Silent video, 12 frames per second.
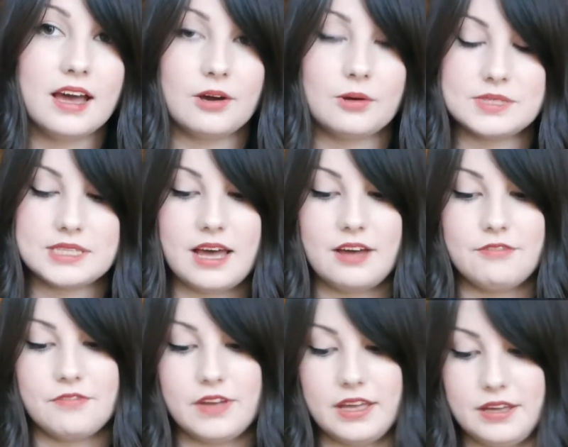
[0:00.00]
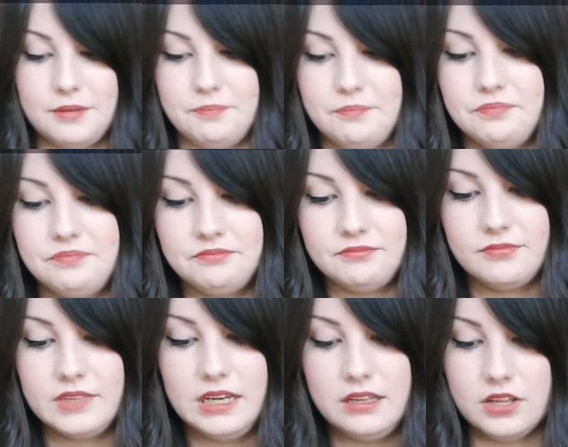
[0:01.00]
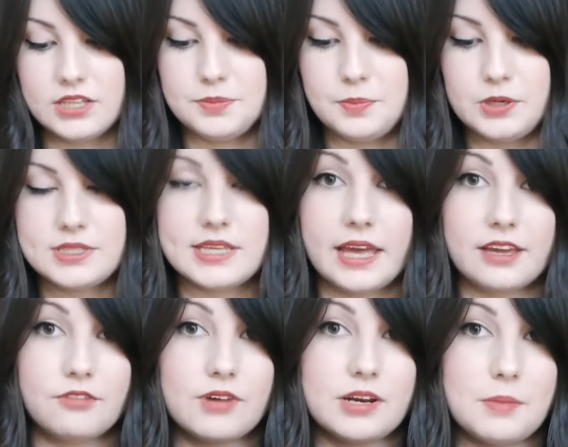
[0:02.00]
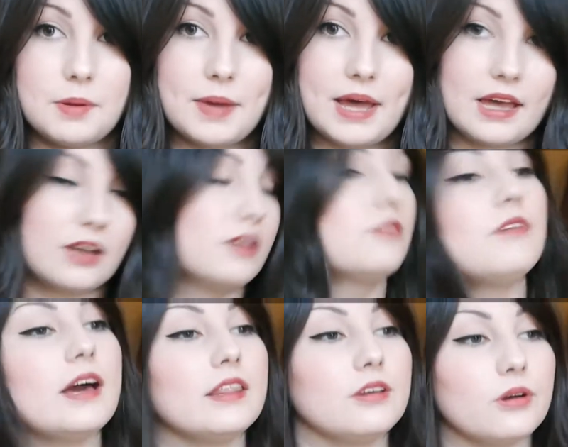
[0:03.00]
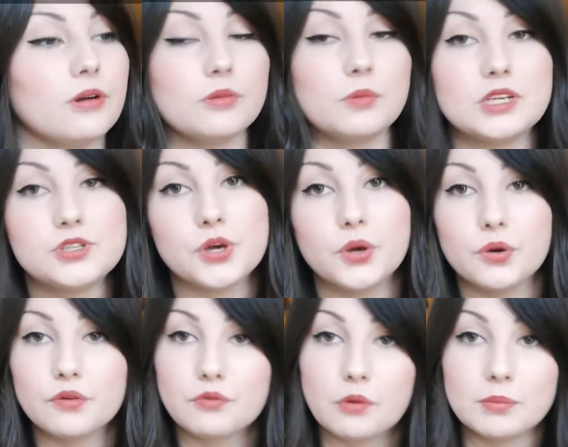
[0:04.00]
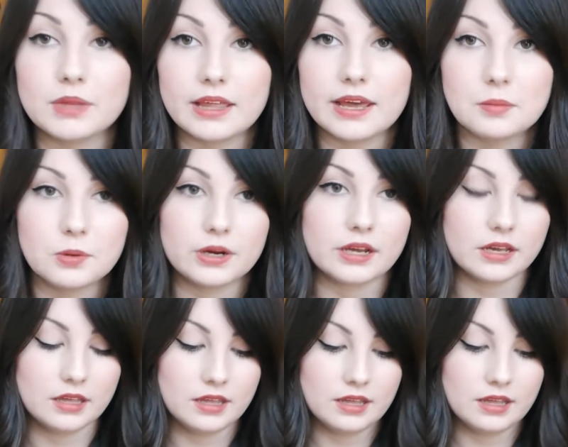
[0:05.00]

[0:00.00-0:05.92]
I always have lots of books kicking around in my bag, either on the way to or from the library,